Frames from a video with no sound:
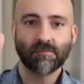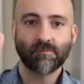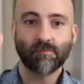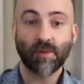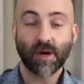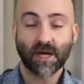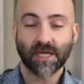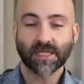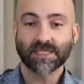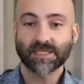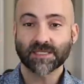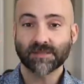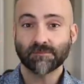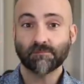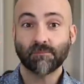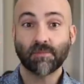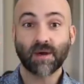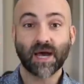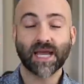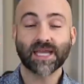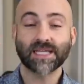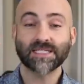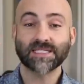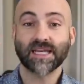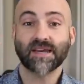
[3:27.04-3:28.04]
But
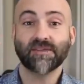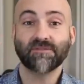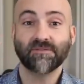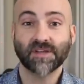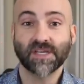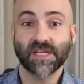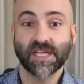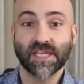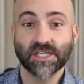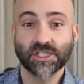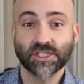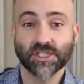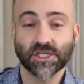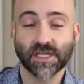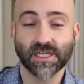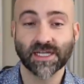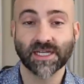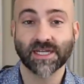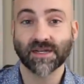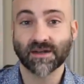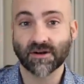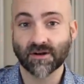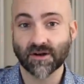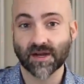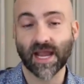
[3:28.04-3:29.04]
by definition,
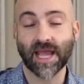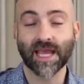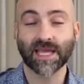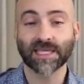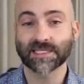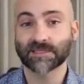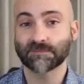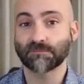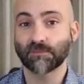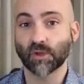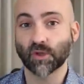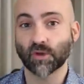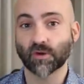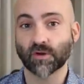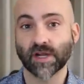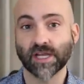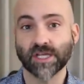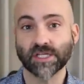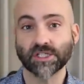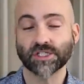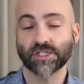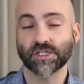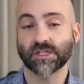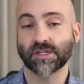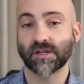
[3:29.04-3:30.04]
in our
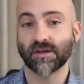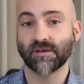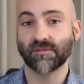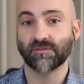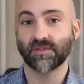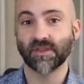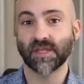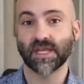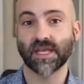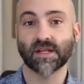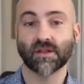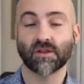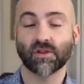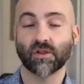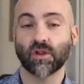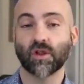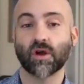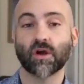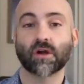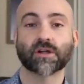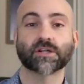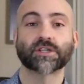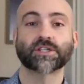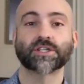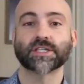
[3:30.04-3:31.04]
exploration of the
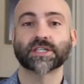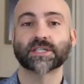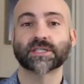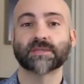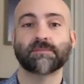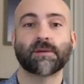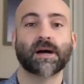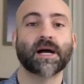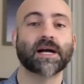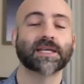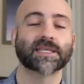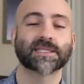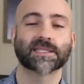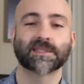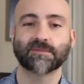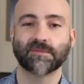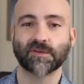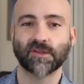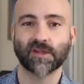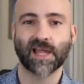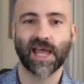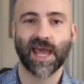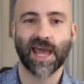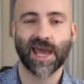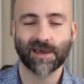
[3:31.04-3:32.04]
largest
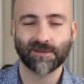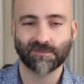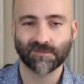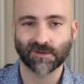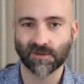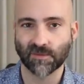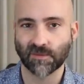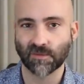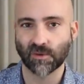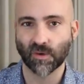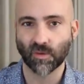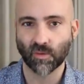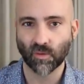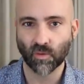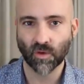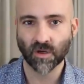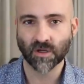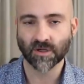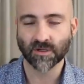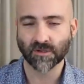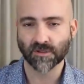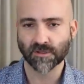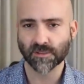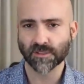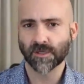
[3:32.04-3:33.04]
possible habitable
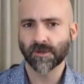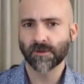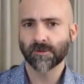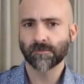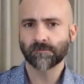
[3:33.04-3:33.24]
world,